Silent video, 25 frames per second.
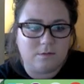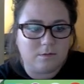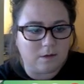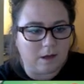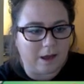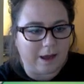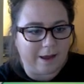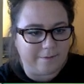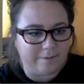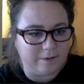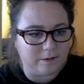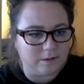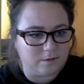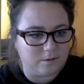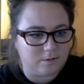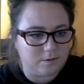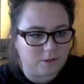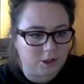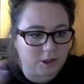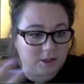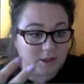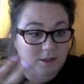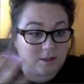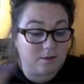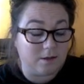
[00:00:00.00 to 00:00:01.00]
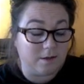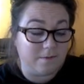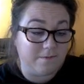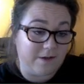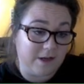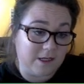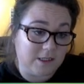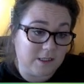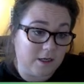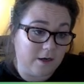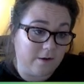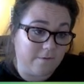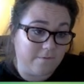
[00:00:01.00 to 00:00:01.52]
I would just
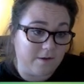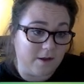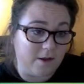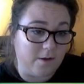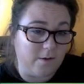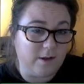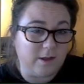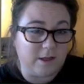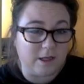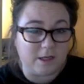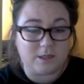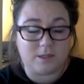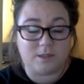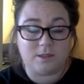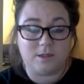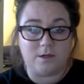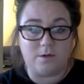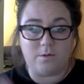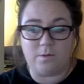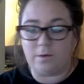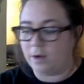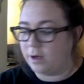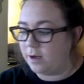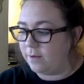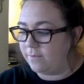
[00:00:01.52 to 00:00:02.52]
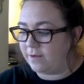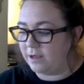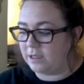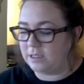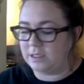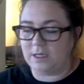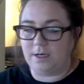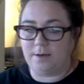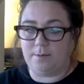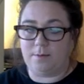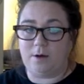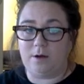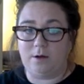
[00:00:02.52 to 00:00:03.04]
invest in a few unless you want to invest
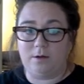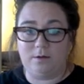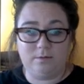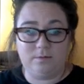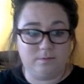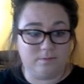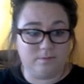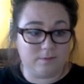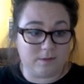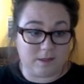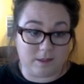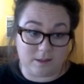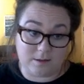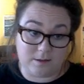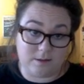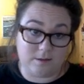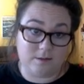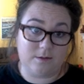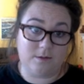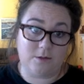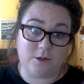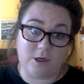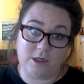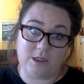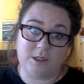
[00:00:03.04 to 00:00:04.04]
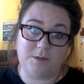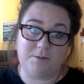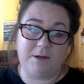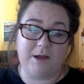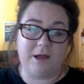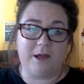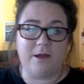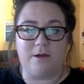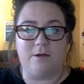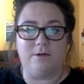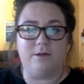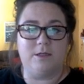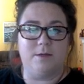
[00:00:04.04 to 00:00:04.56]
in them all, because trust me, I
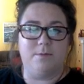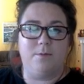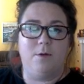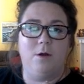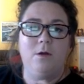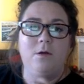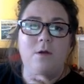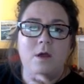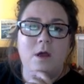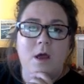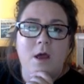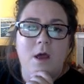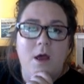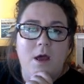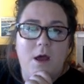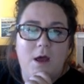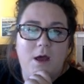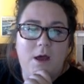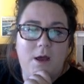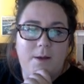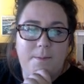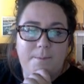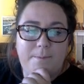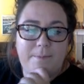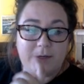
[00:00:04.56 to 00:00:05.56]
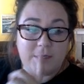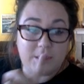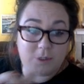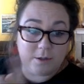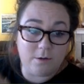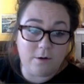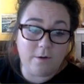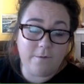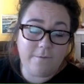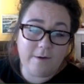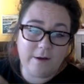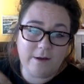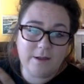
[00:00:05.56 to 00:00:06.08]
use them all. But
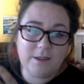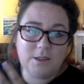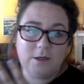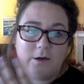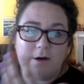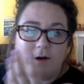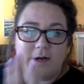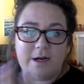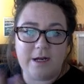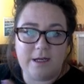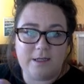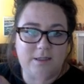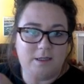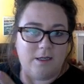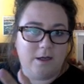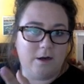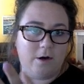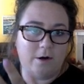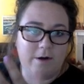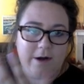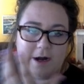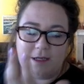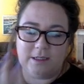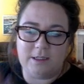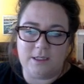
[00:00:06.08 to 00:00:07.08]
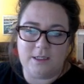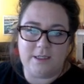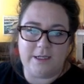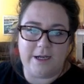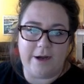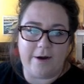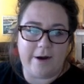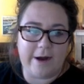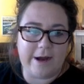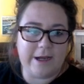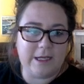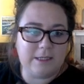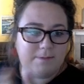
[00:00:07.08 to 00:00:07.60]
doodle fonts are
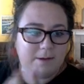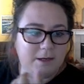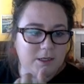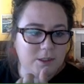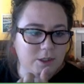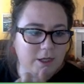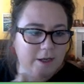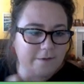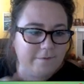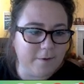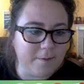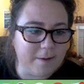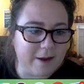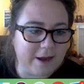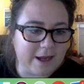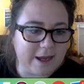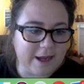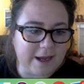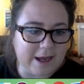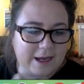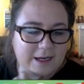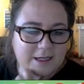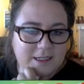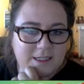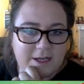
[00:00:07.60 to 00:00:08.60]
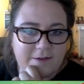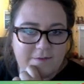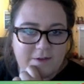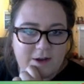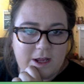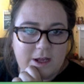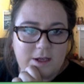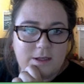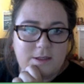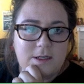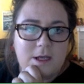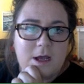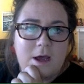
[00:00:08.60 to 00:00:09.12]
necessary, especially if you're making
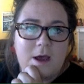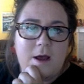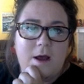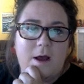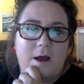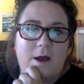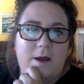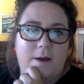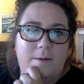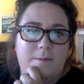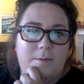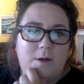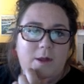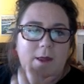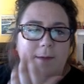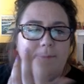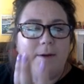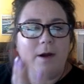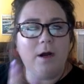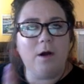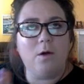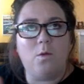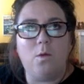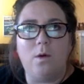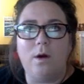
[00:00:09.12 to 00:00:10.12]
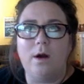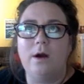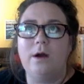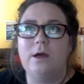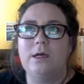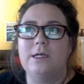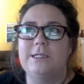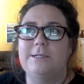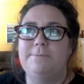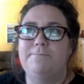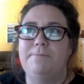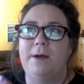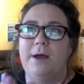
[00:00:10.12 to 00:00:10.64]
activities. Clip art
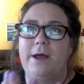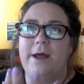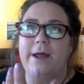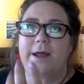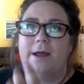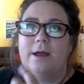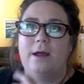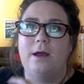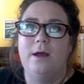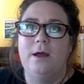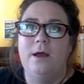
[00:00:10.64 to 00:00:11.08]
works, but